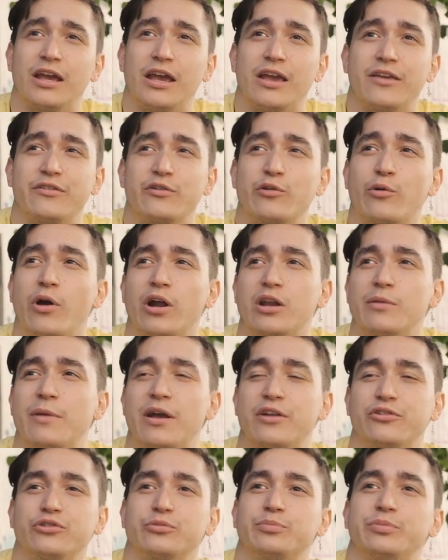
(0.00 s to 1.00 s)
isn't quite a
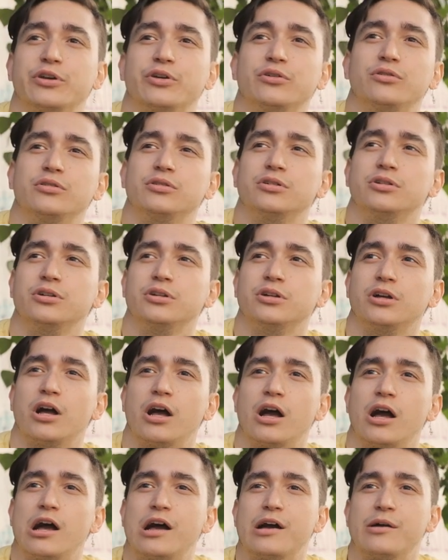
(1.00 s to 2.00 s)
magic pill,
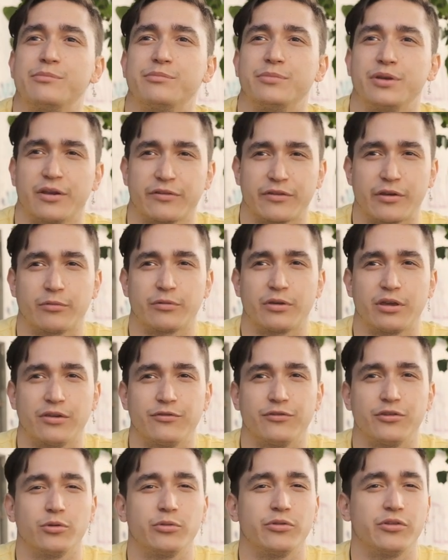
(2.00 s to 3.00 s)
um, because I'll give
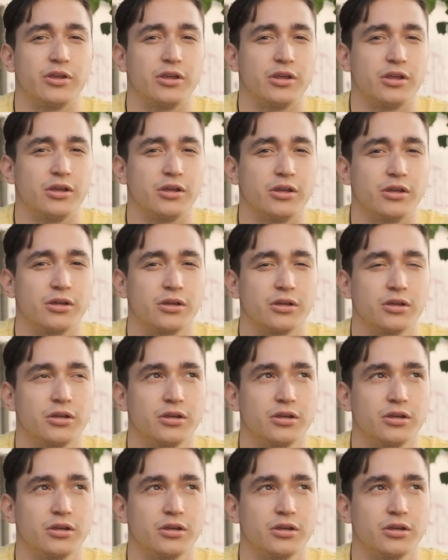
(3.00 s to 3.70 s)
you the